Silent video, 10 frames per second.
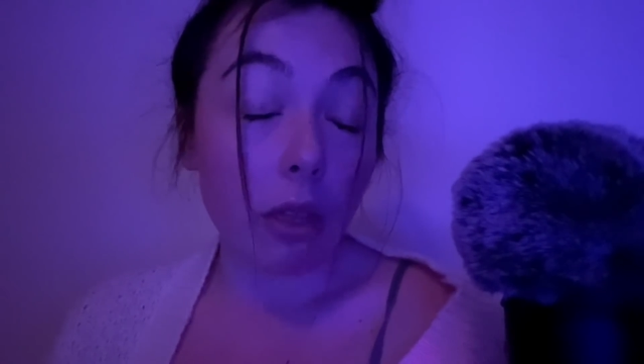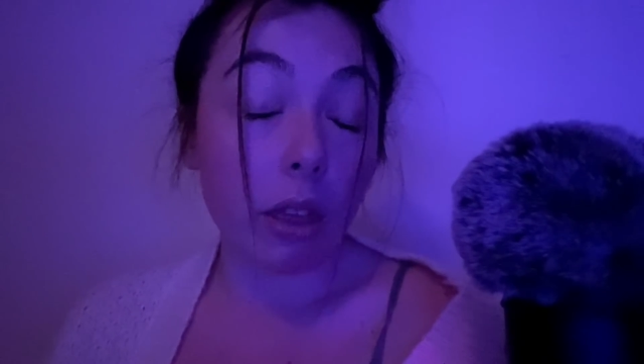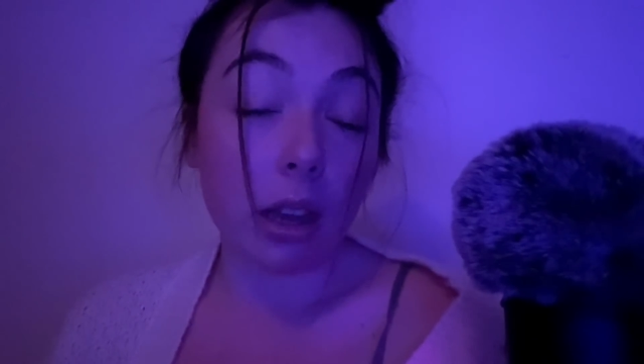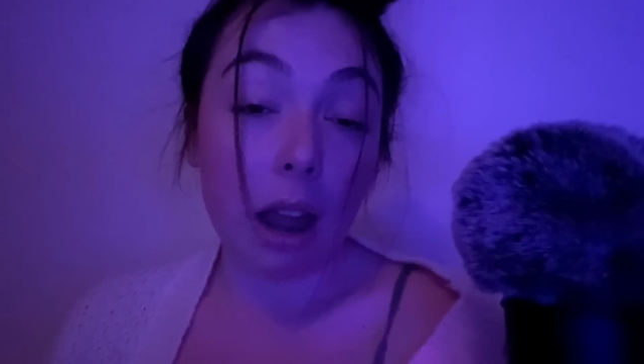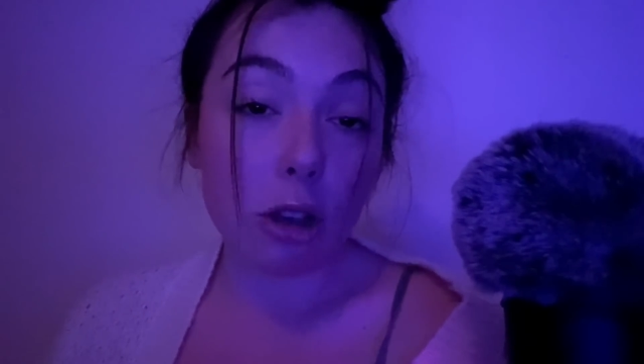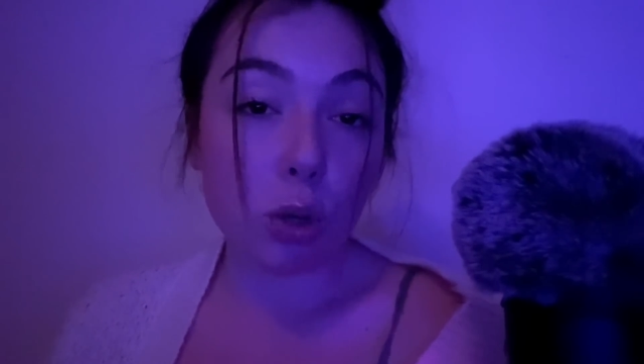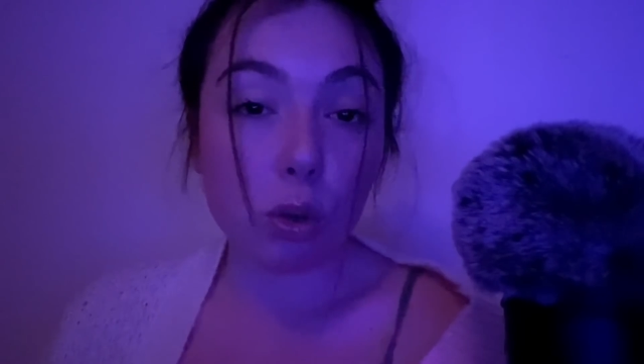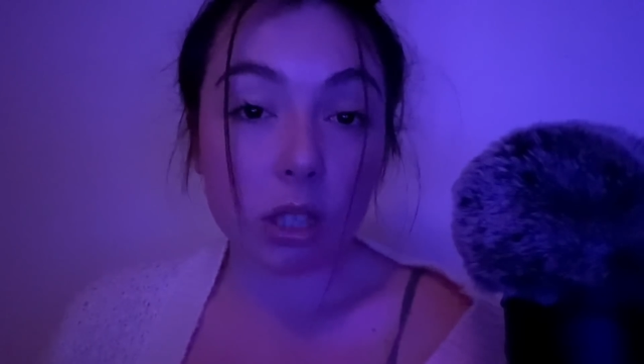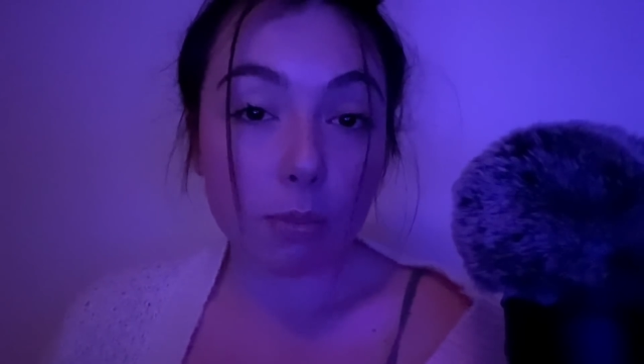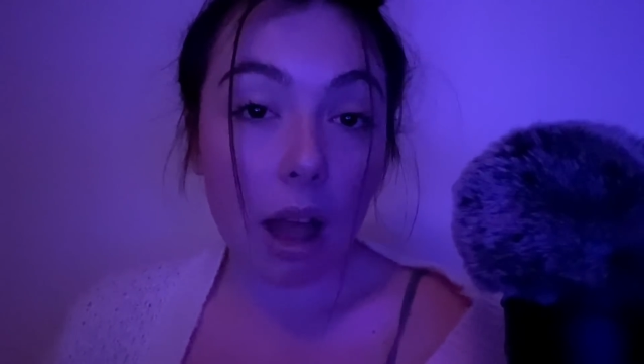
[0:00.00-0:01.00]
the
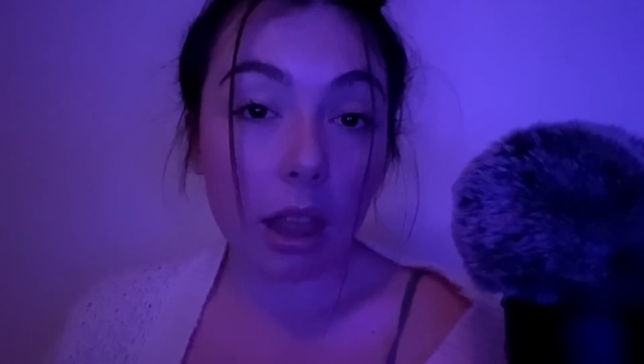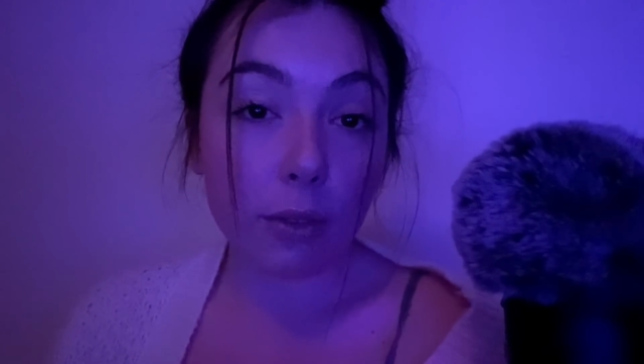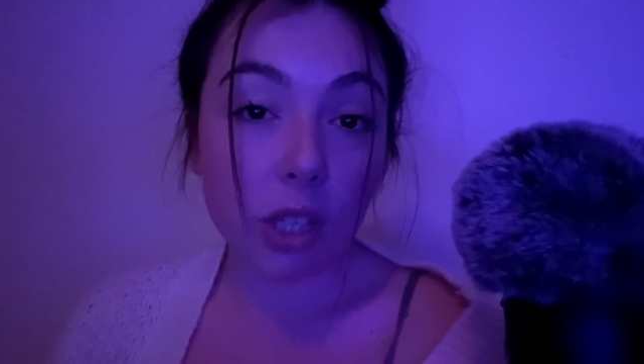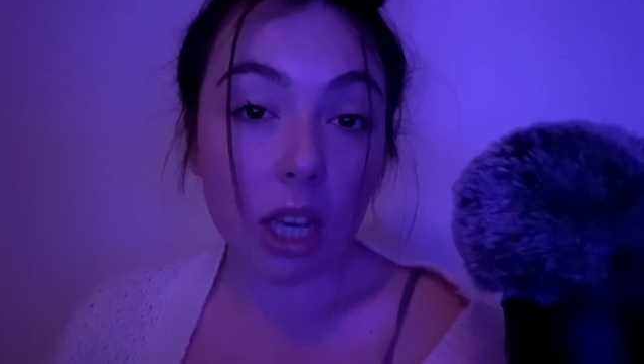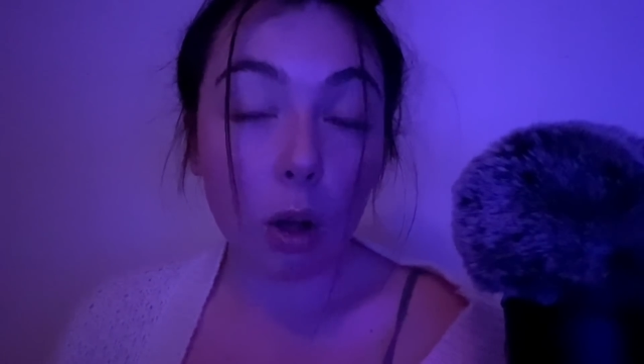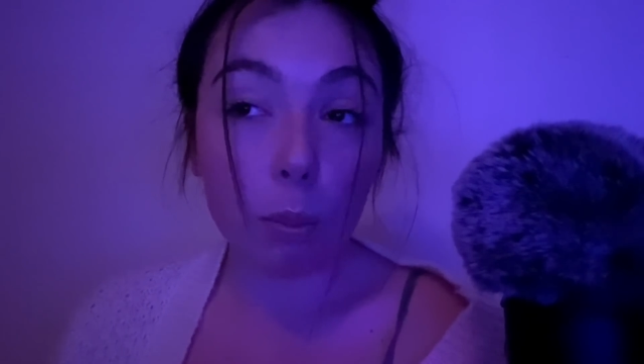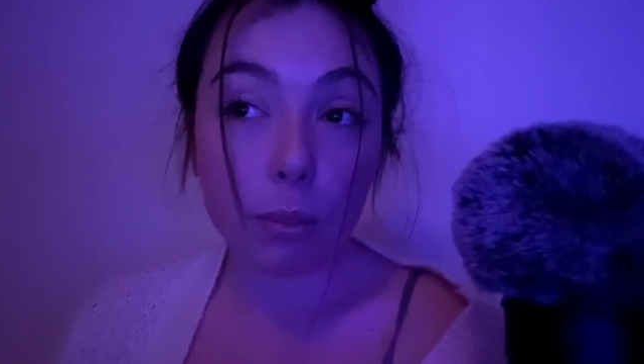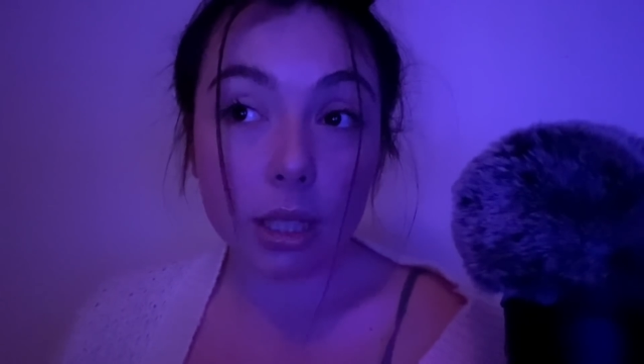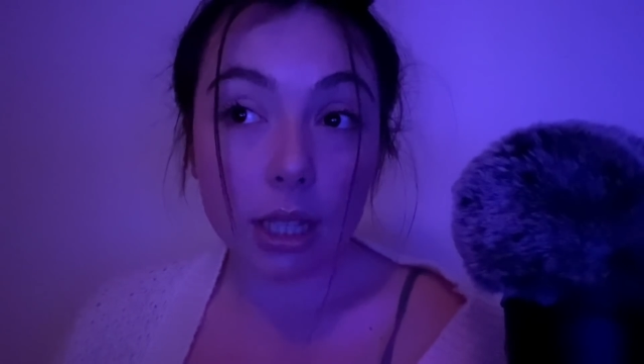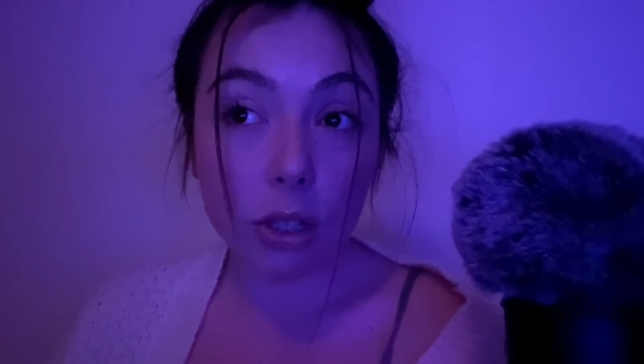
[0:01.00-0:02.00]
natural smell of
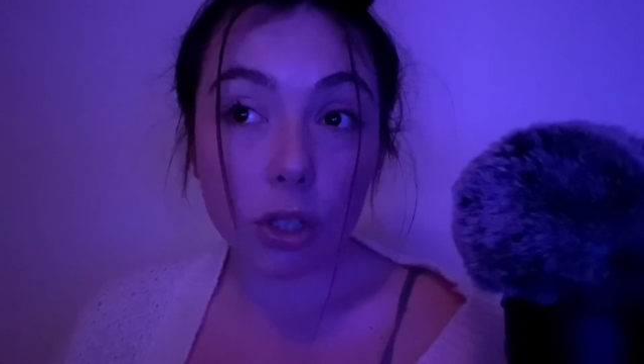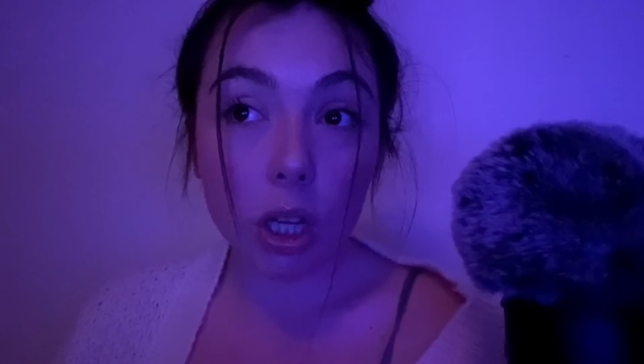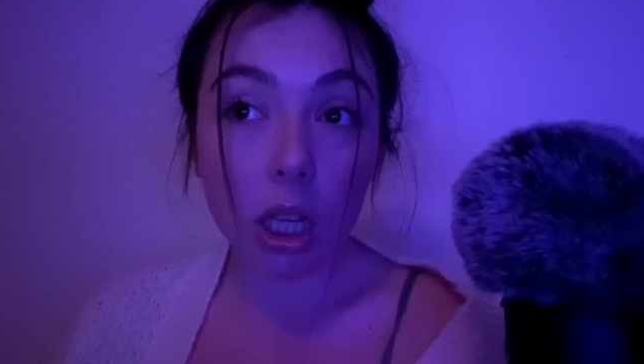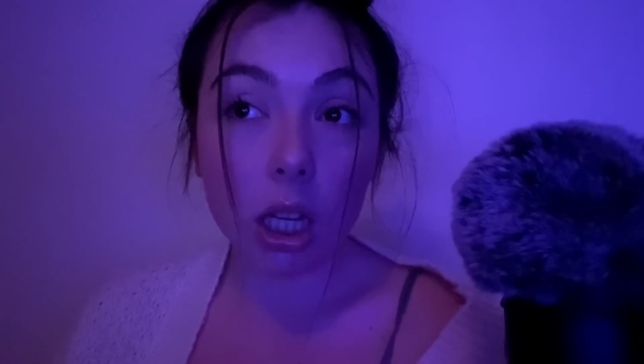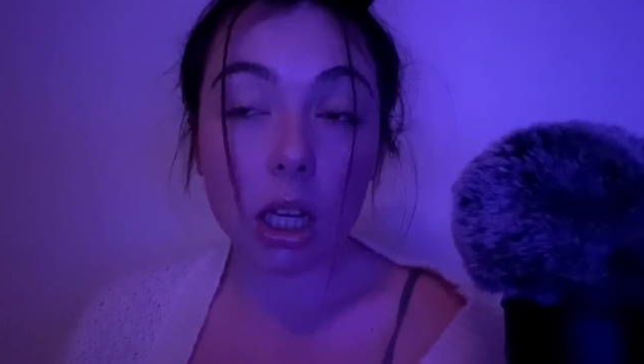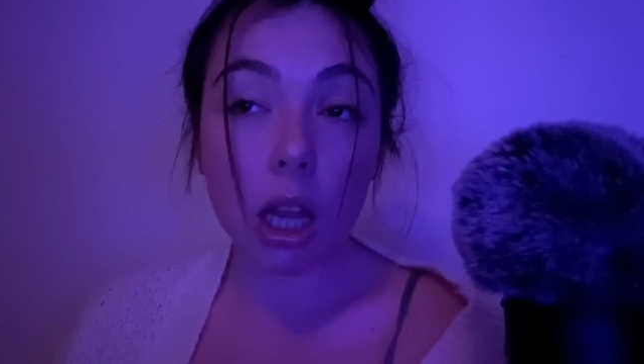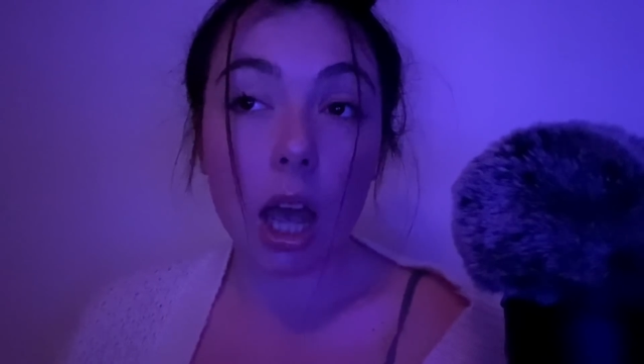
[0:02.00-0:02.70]
decomposition,